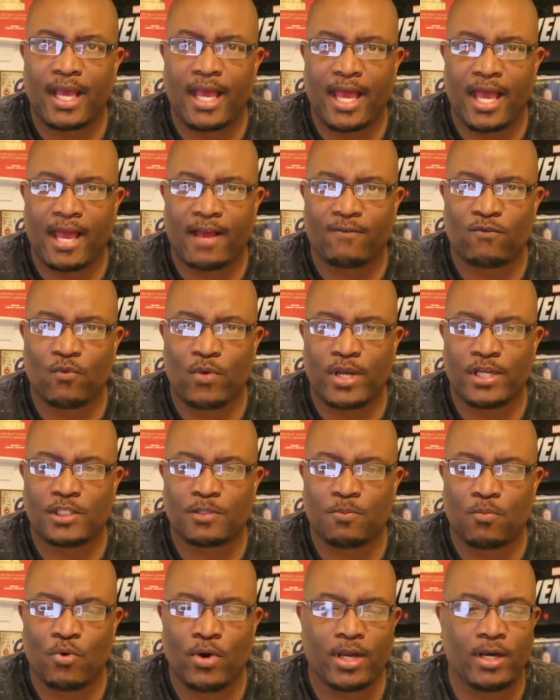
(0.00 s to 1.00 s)
halfway
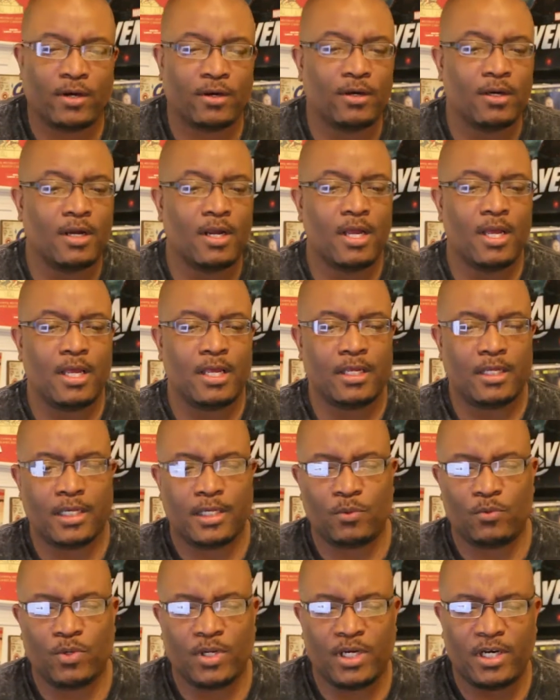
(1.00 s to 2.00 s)
spoiler, they
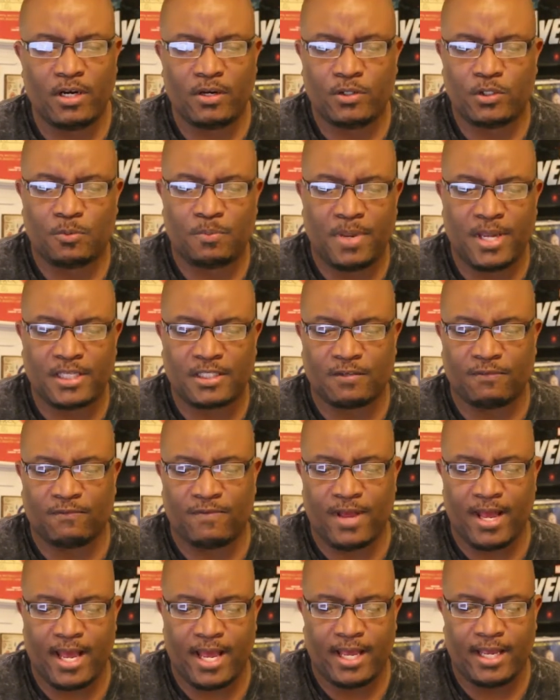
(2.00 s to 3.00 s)
really don't
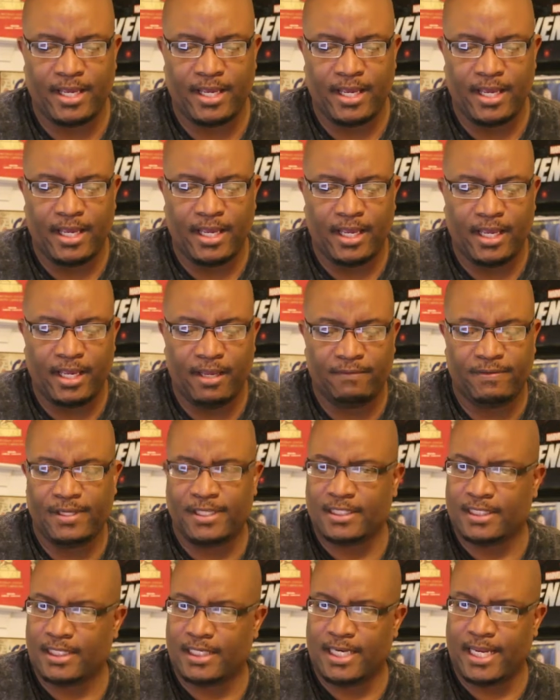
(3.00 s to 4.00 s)
specify if
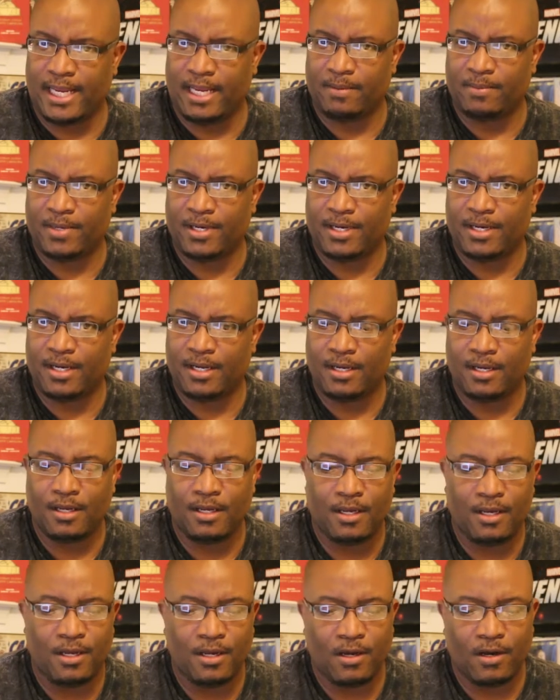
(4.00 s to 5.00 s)
he's a demon,
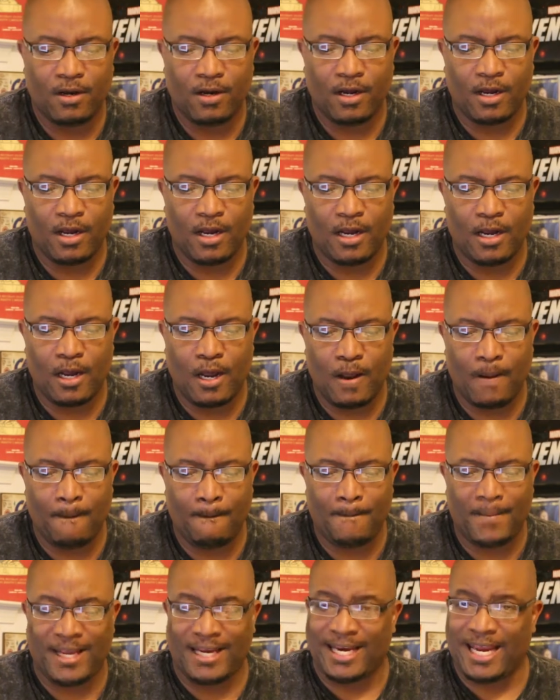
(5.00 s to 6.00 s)

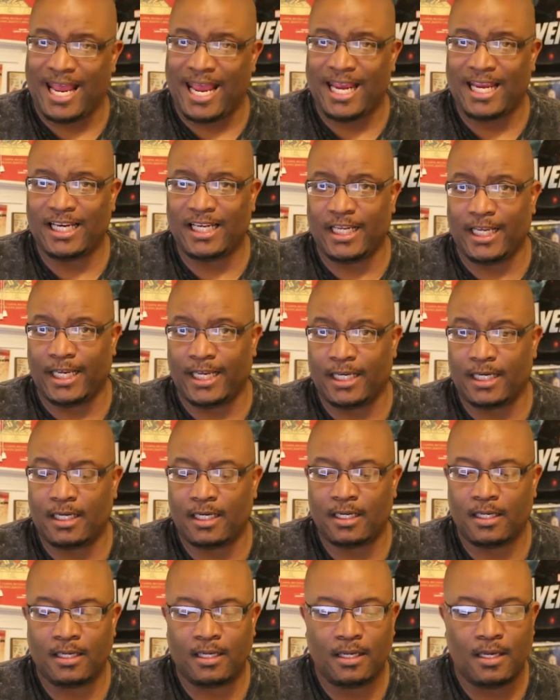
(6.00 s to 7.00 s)
an
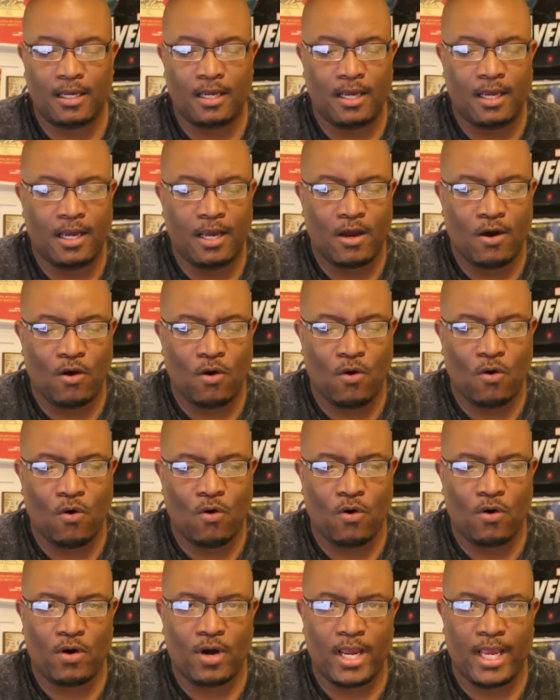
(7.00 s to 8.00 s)
alien,
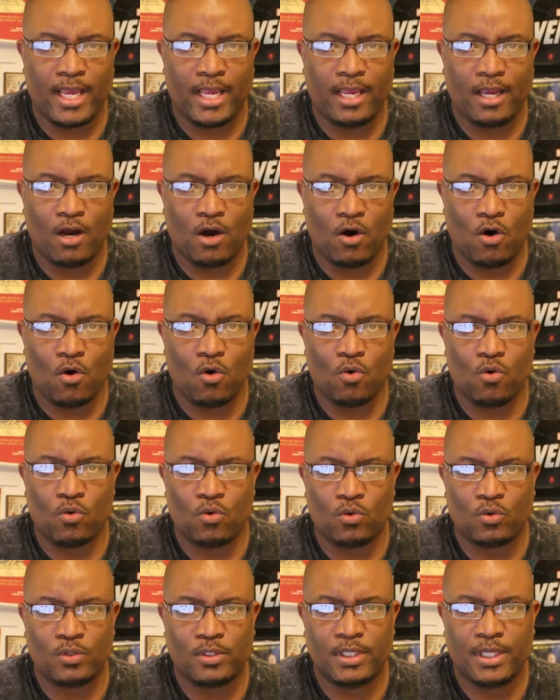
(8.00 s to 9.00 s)
or a
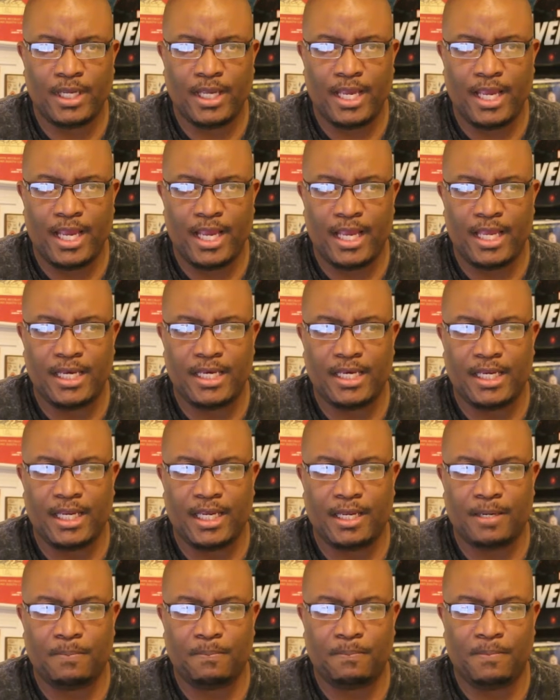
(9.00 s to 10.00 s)
old
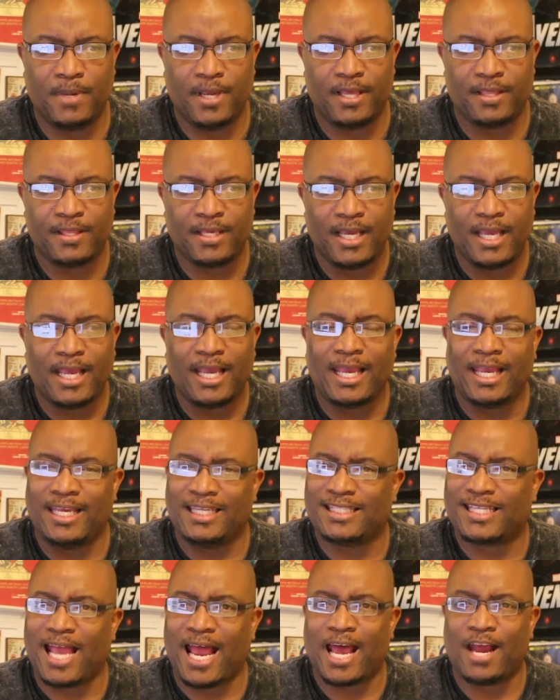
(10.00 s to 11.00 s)
Indian myth.
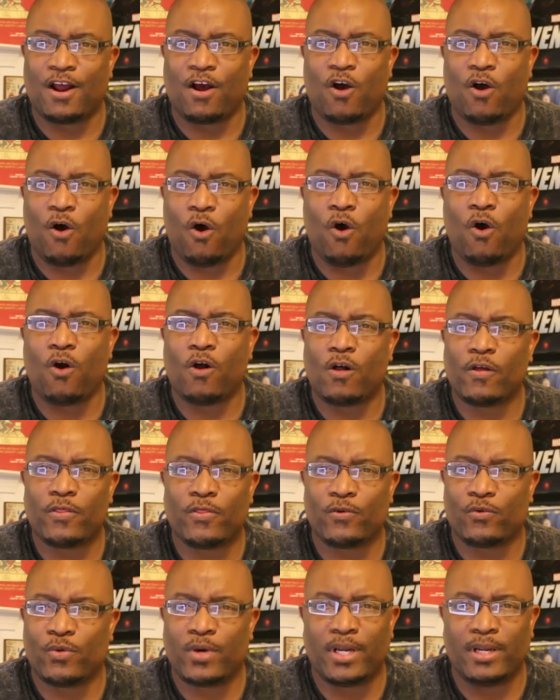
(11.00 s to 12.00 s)
He's kind of all
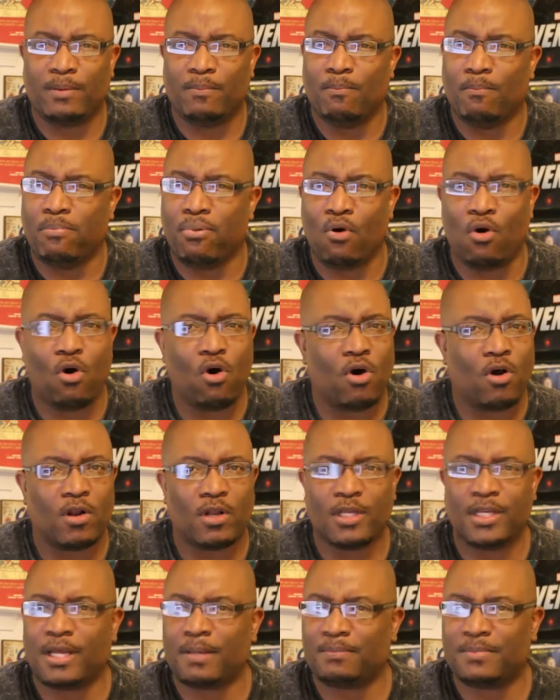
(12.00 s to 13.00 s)
three
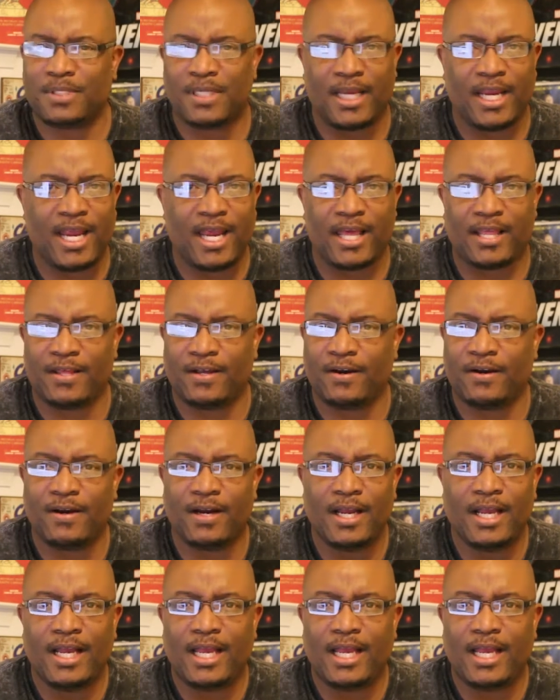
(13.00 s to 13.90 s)
balled up together